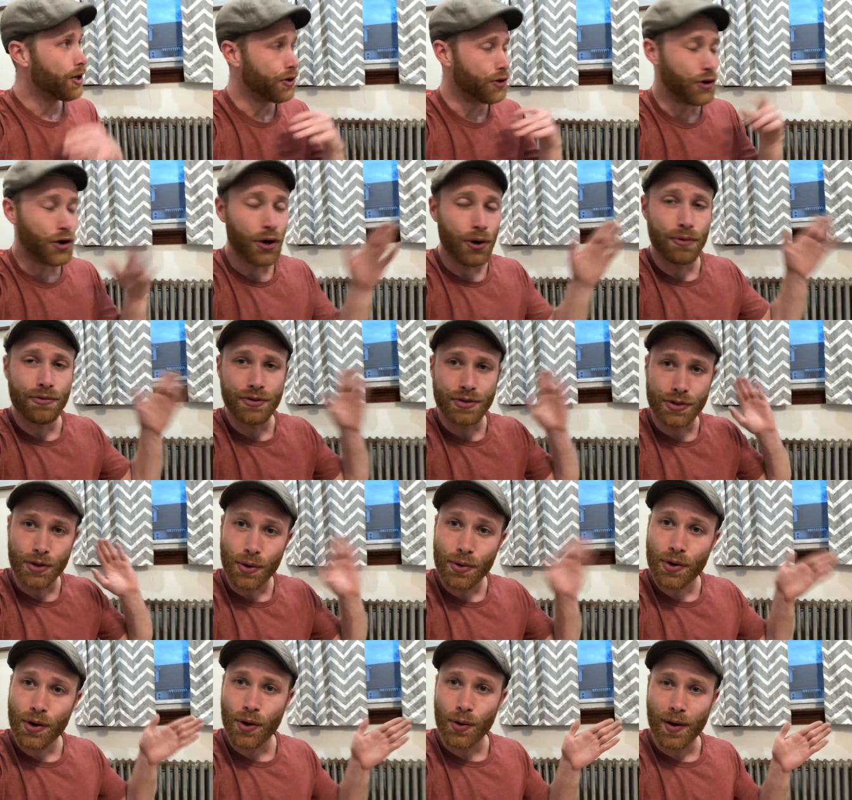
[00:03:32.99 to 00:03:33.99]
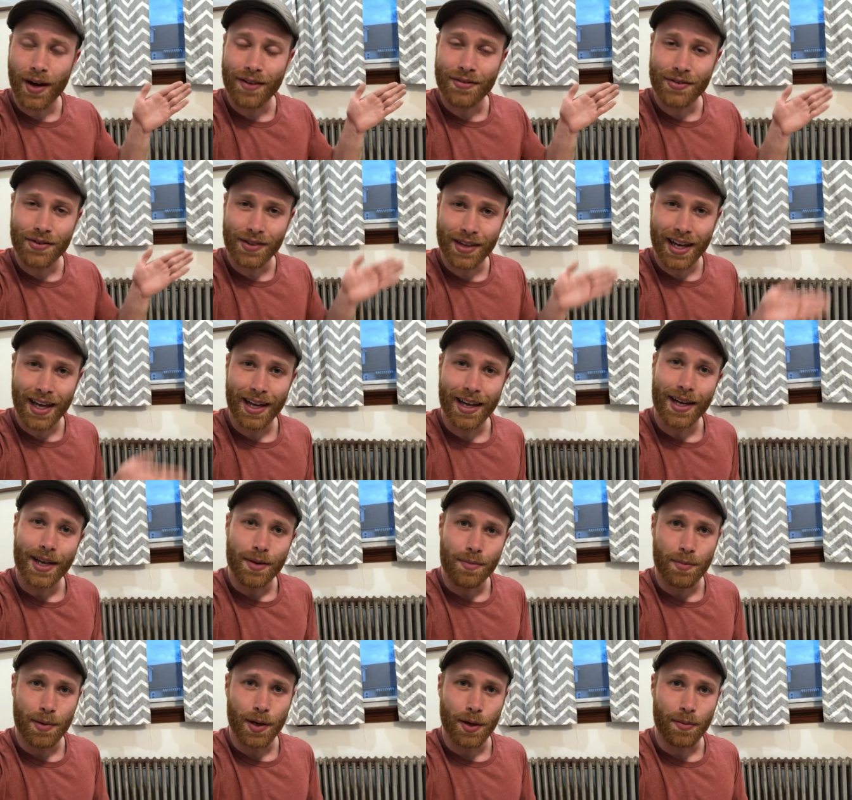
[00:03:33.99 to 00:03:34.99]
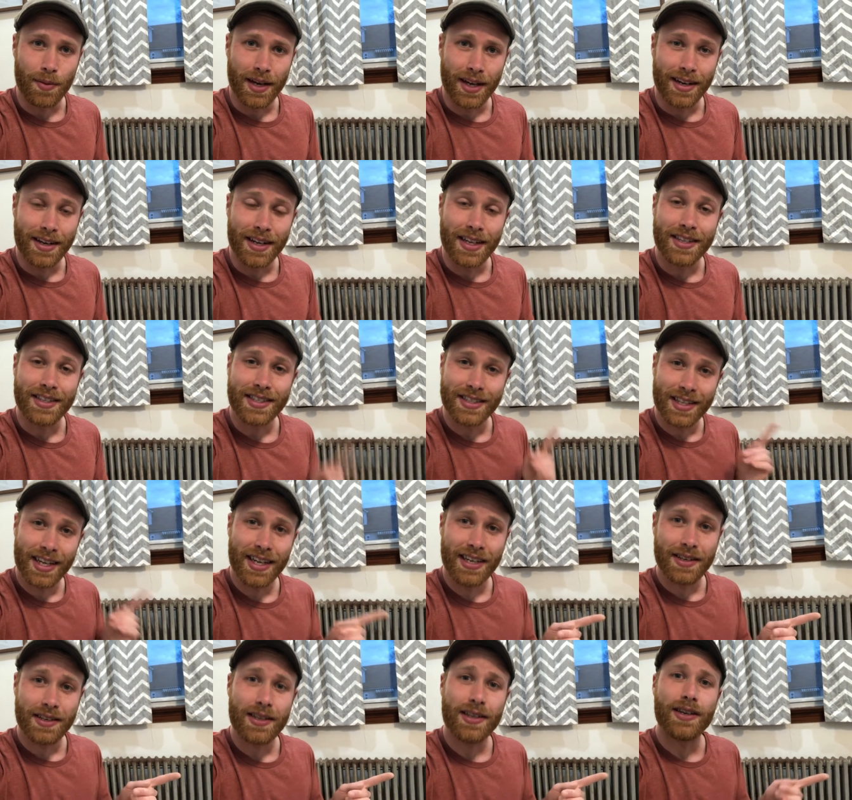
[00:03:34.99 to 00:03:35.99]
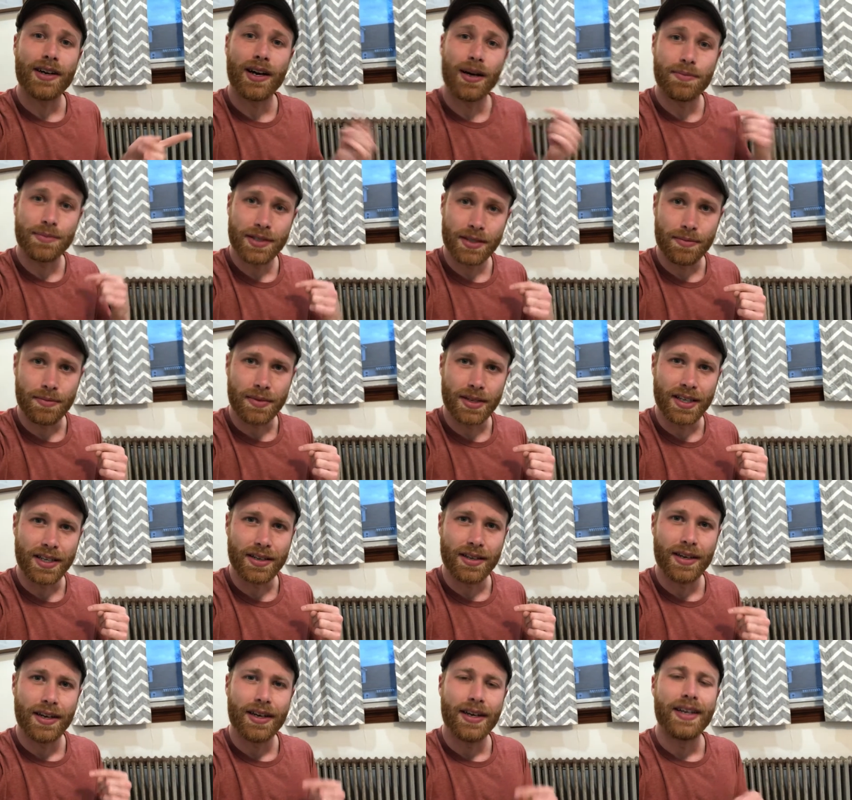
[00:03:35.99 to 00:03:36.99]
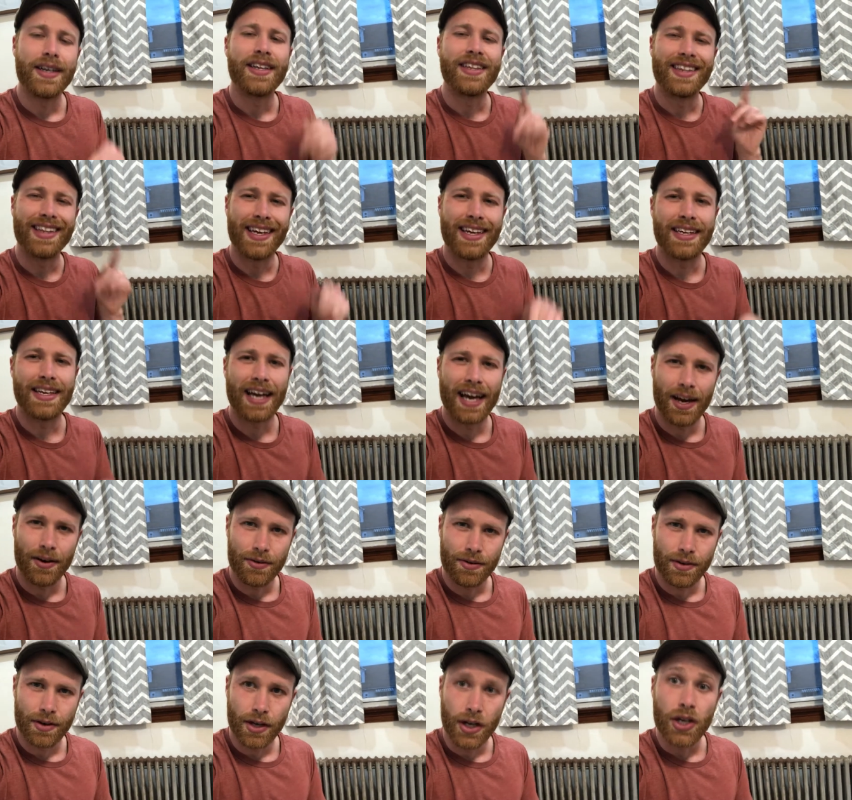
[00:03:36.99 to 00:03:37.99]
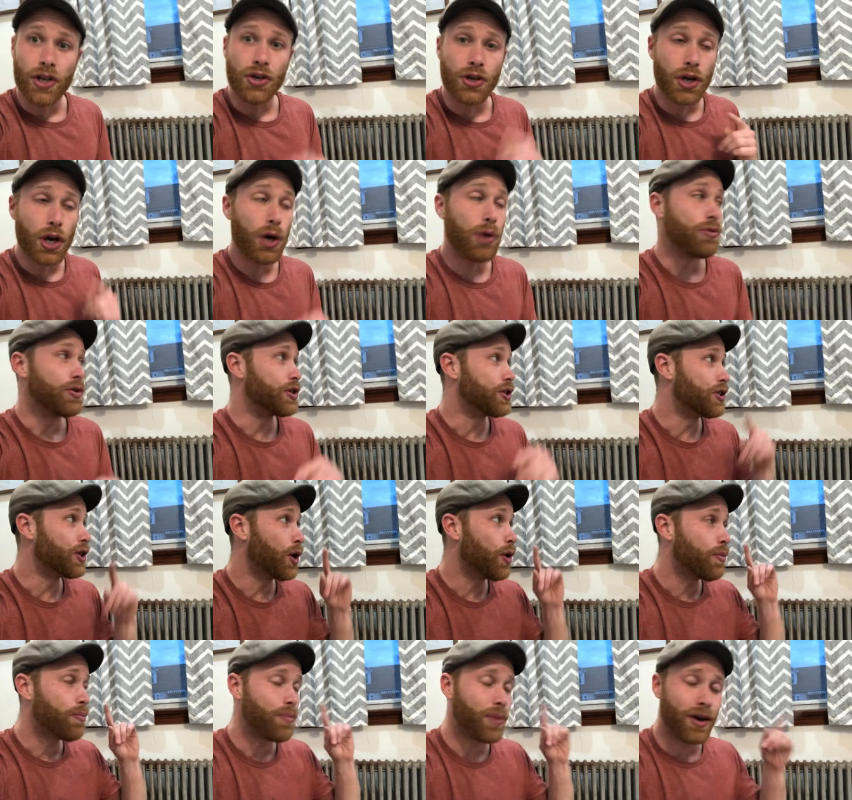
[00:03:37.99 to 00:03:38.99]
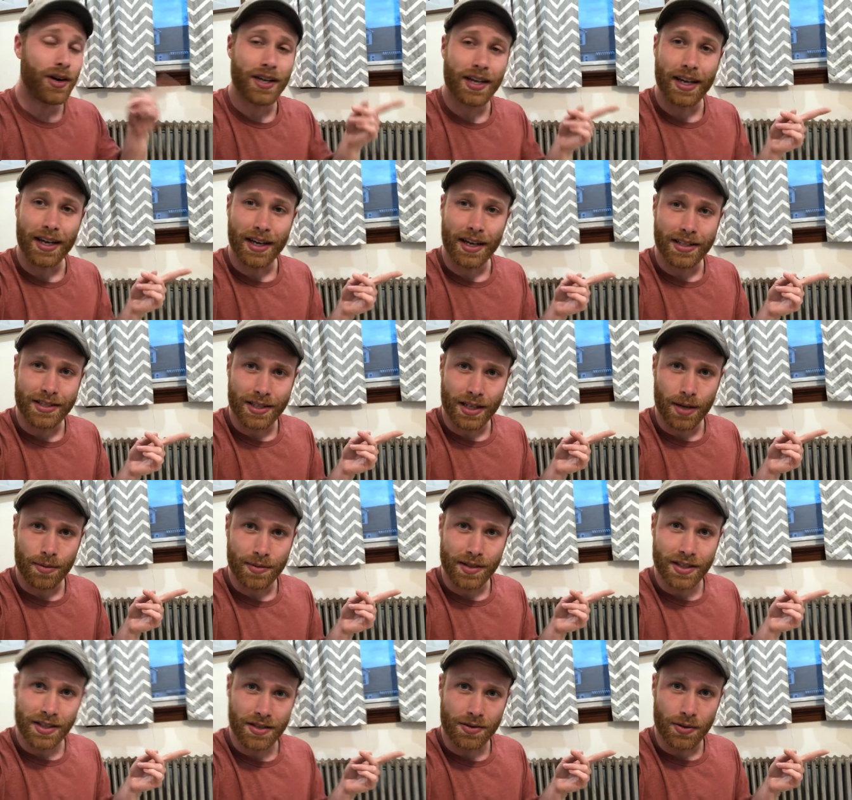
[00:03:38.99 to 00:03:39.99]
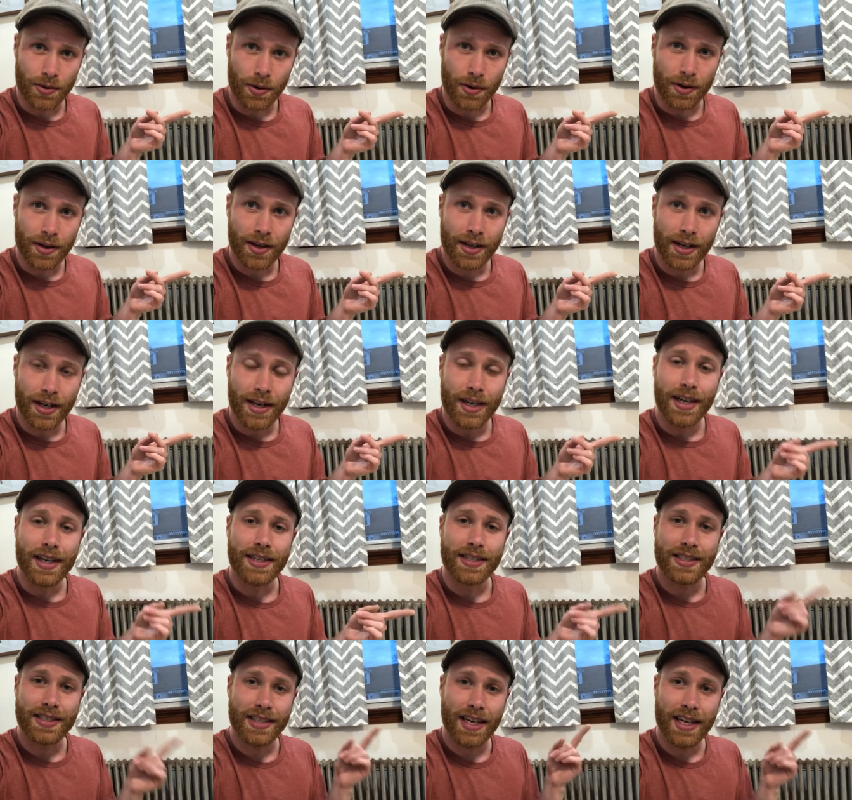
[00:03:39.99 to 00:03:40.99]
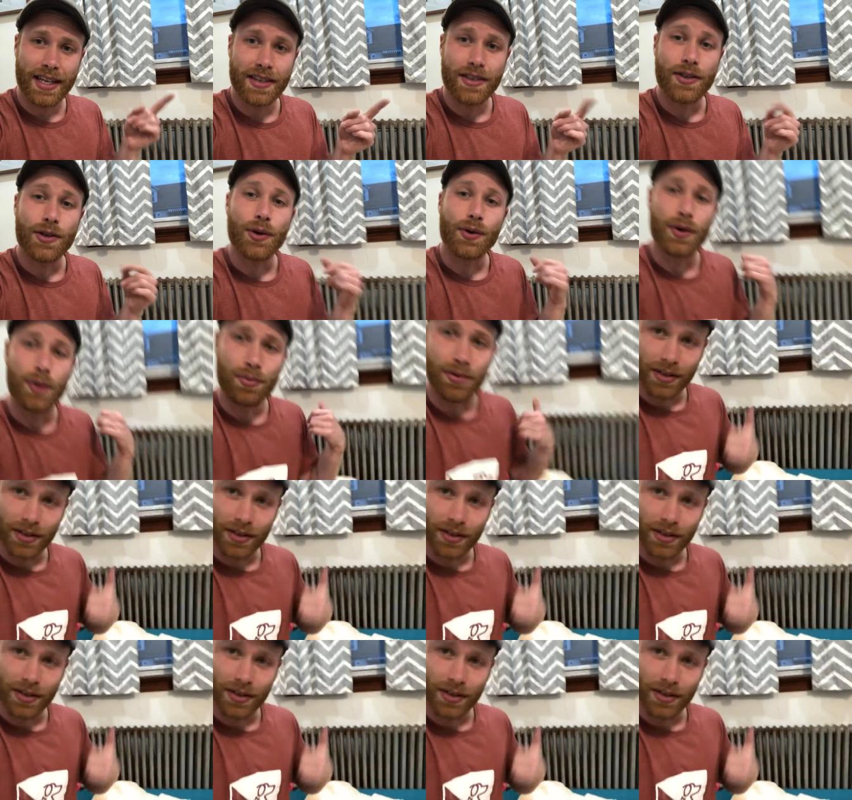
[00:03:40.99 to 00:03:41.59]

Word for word: No, don't go after that mailman. Instead, come to me and lay down. No, don't bark at guests coming in the door. Instead, go to